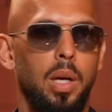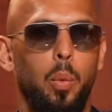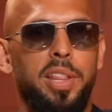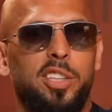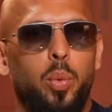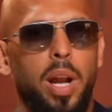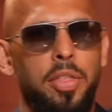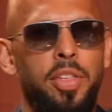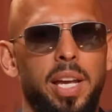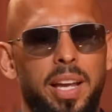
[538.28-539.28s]
Well, that's what I
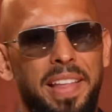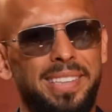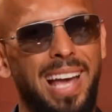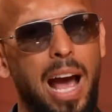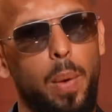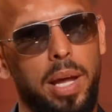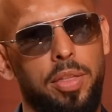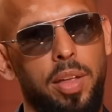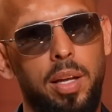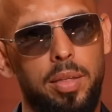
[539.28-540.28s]
think, and that's how I
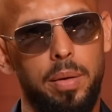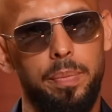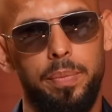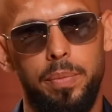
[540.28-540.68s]
think them.